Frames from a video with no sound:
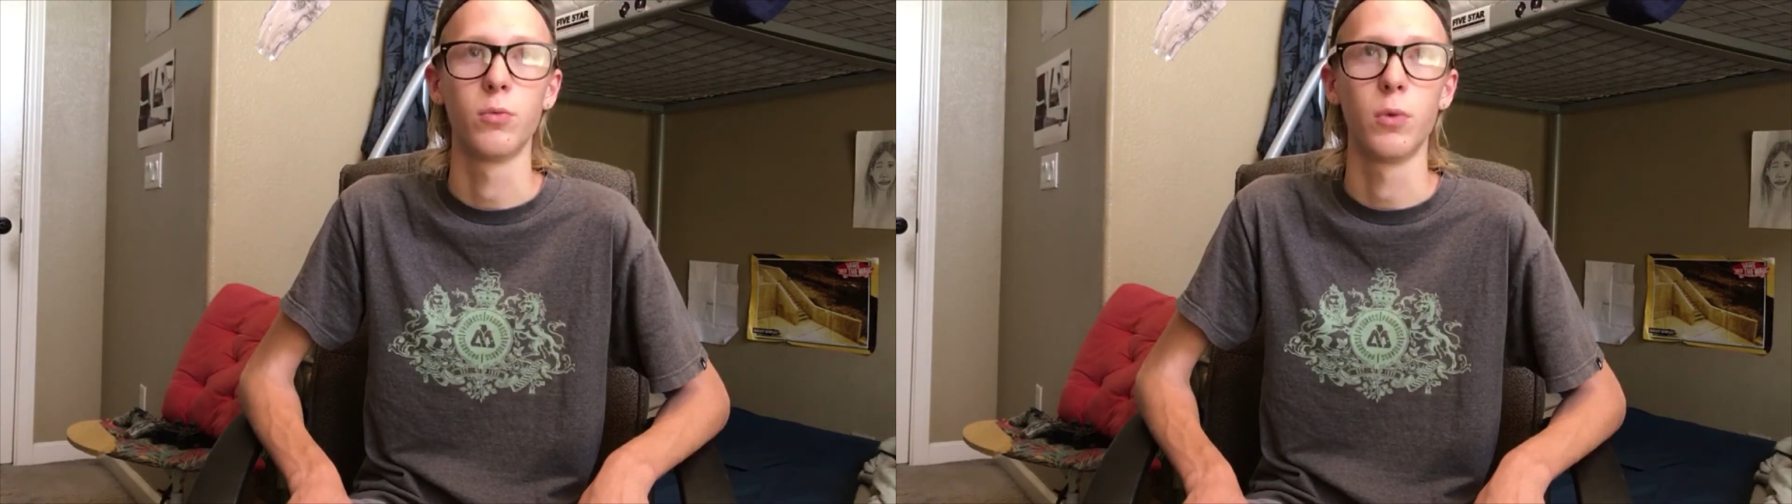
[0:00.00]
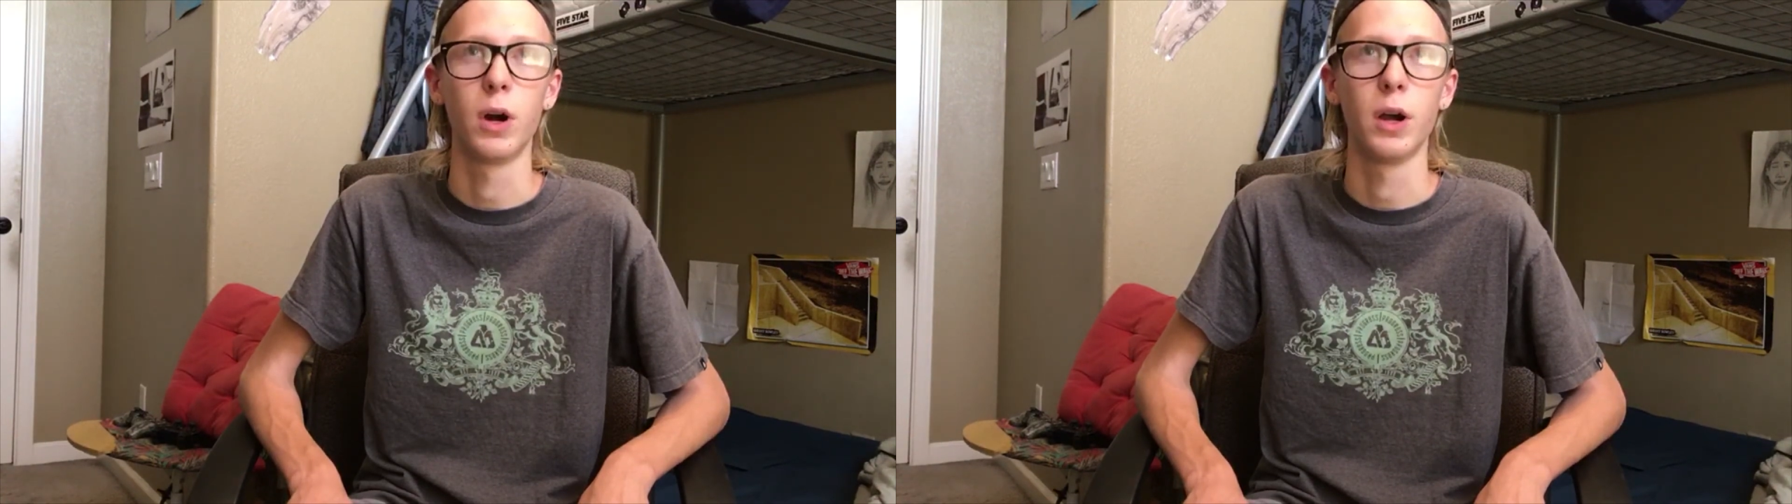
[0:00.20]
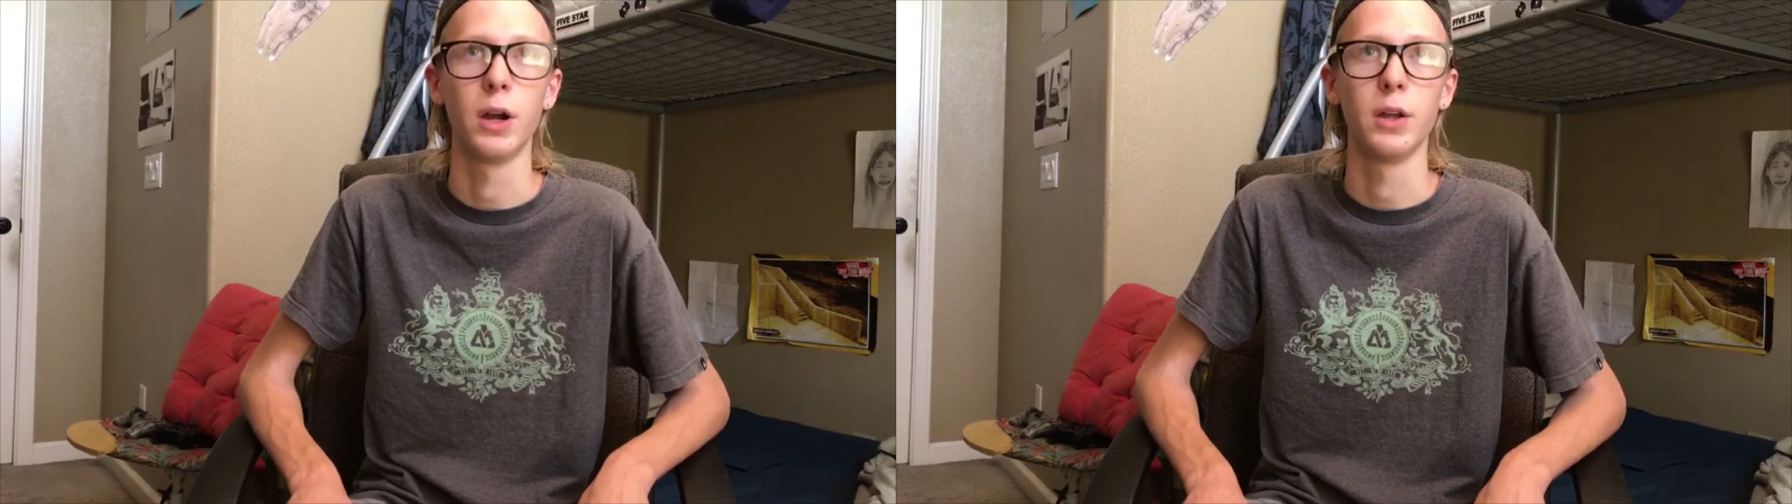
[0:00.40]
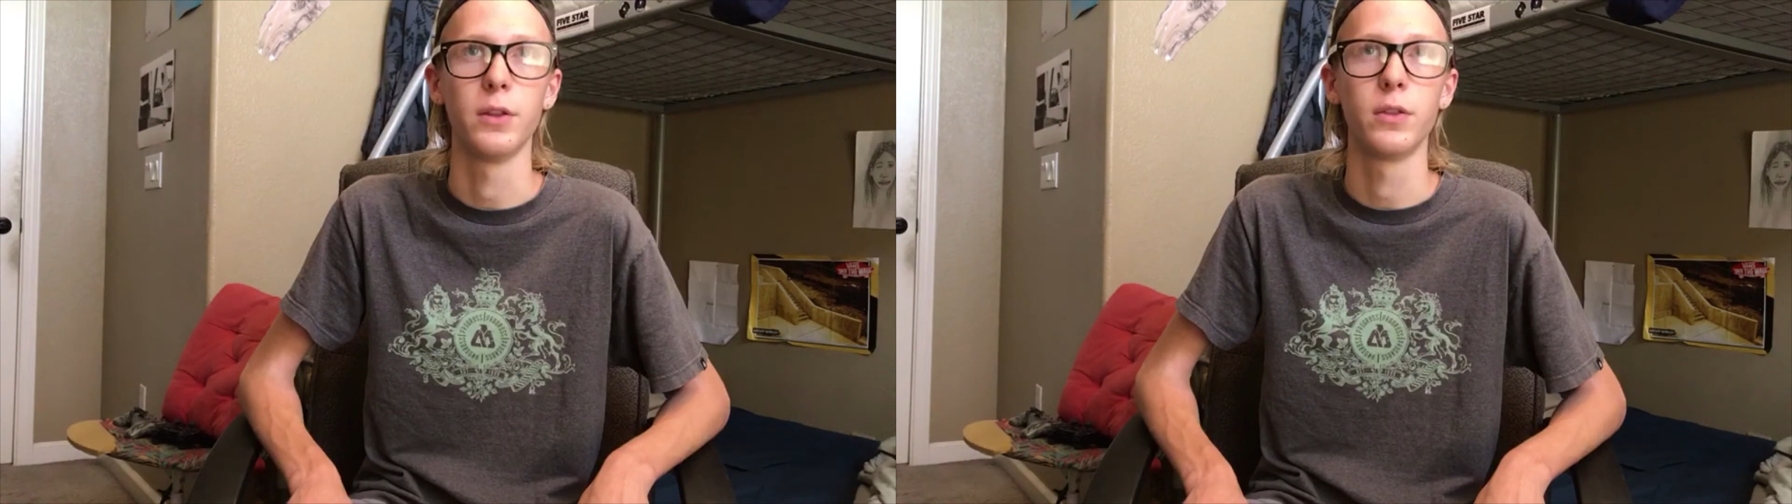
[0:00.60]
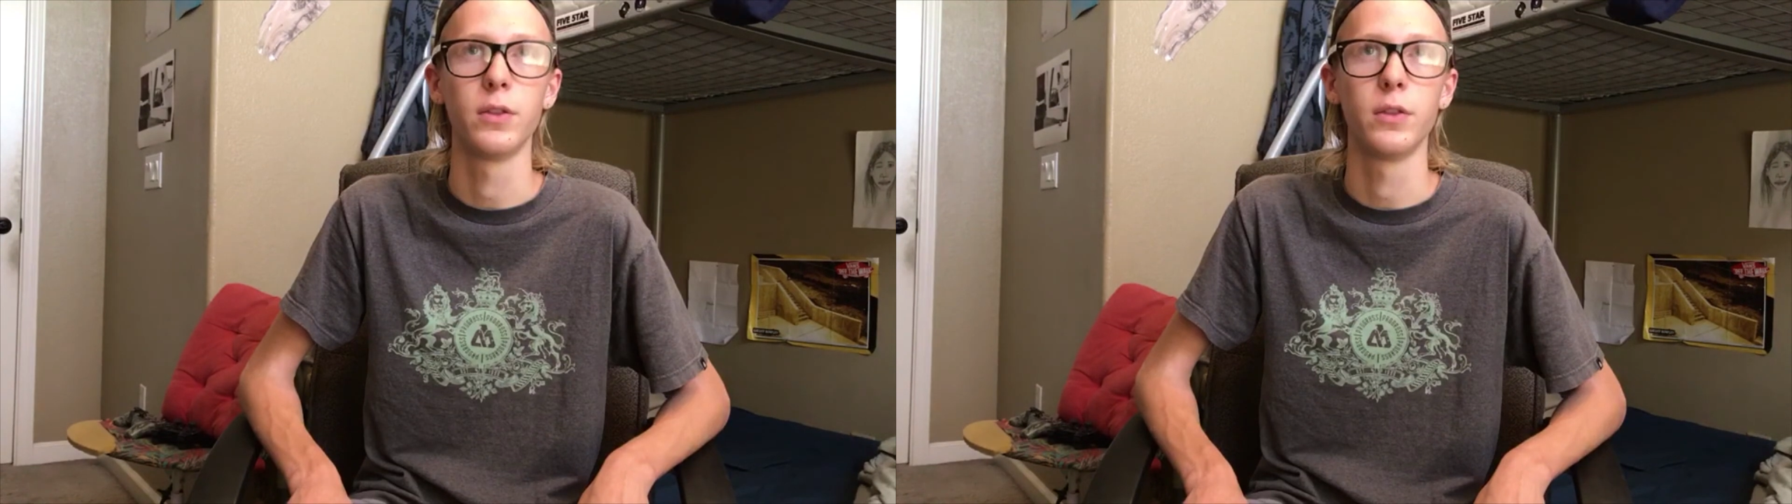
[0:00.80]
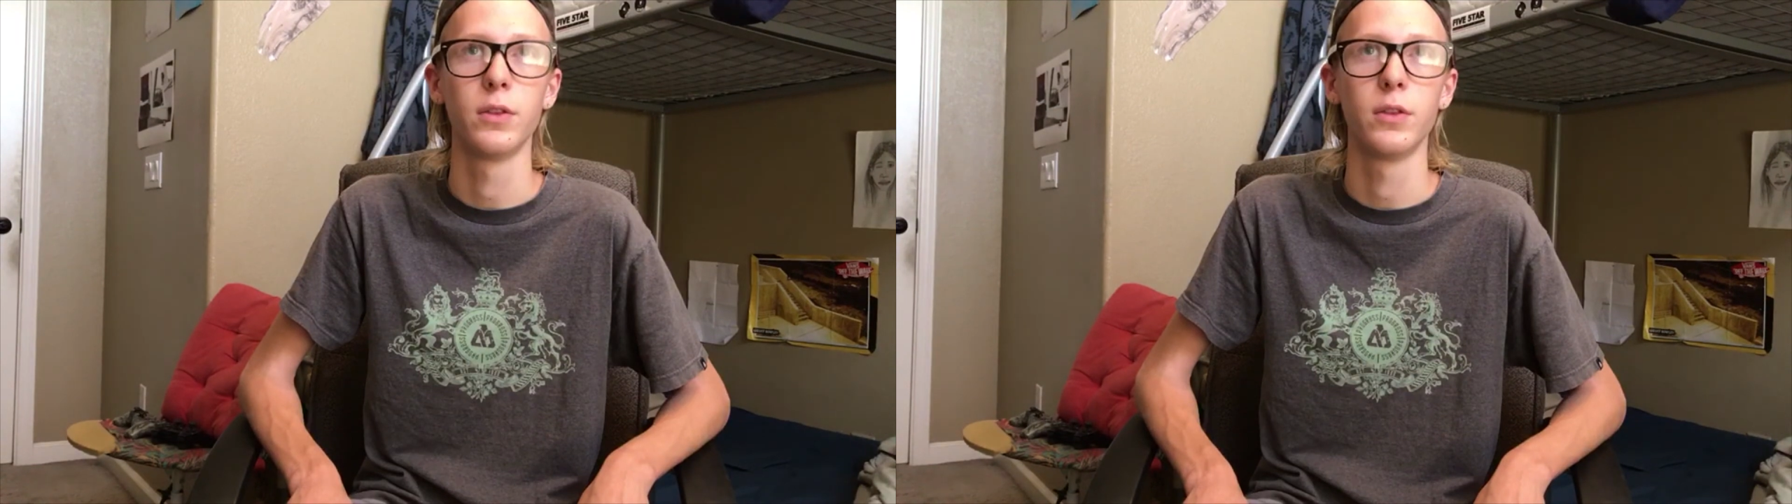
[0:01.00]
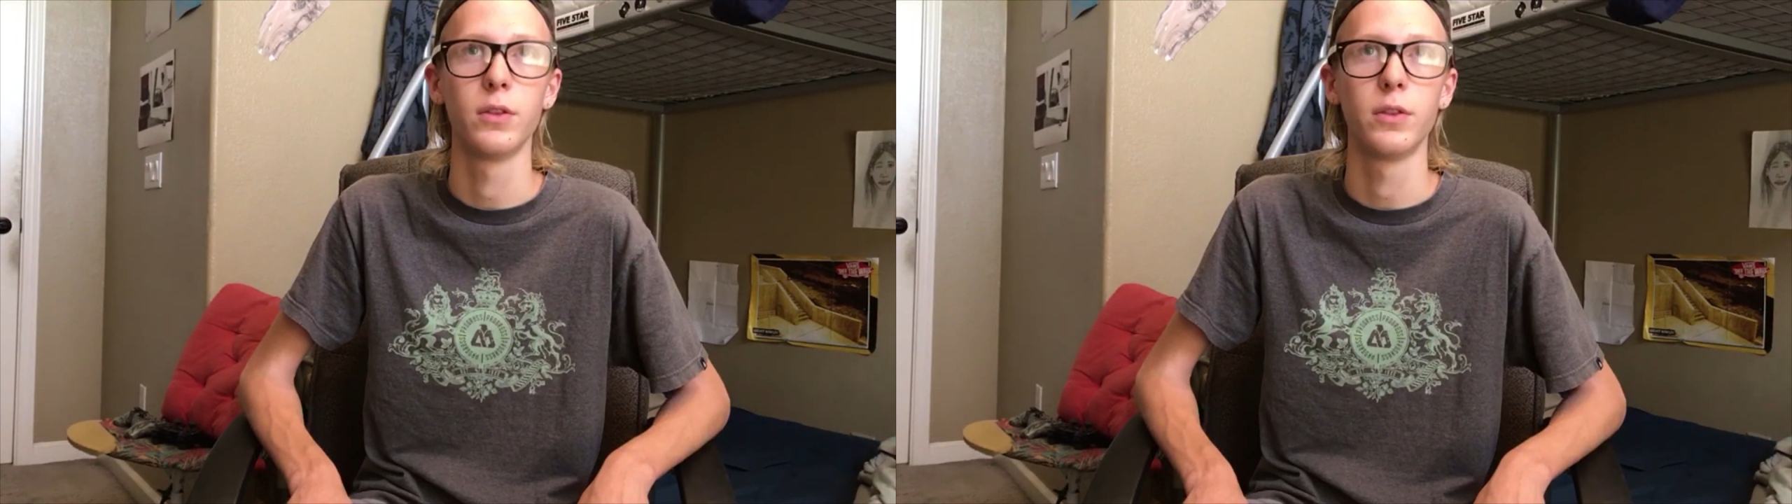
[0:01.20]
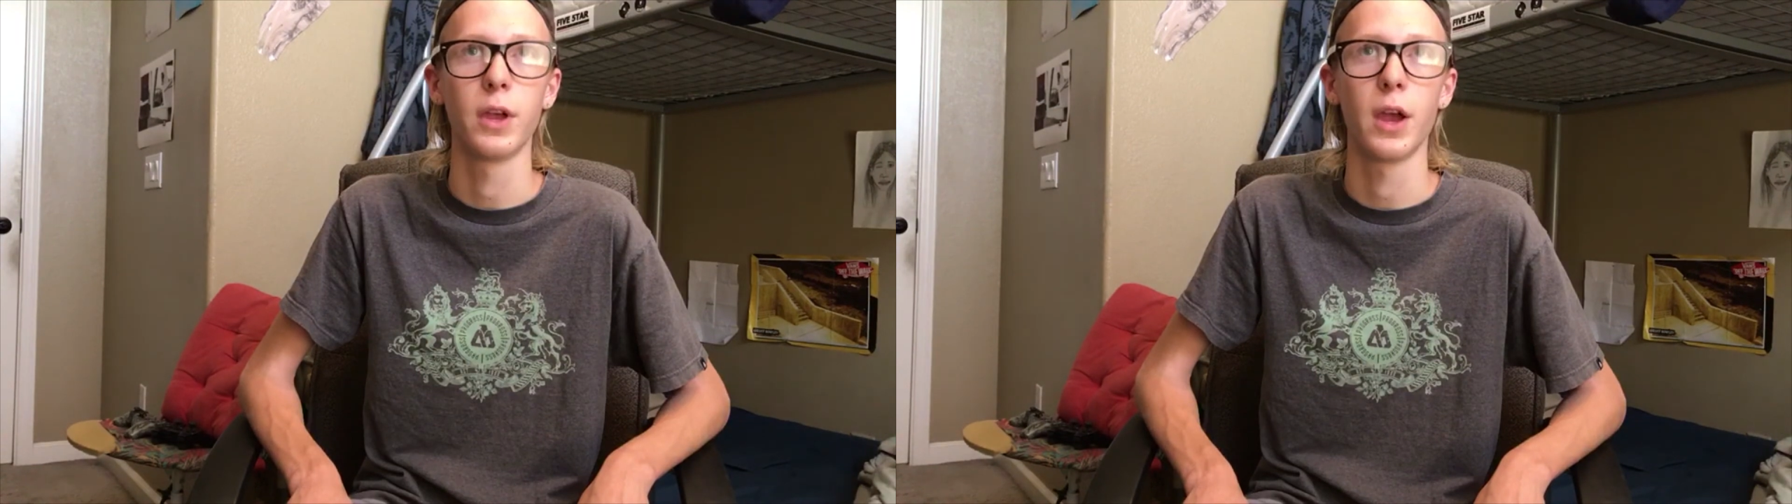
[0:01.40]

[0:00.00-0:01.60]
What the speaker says: why they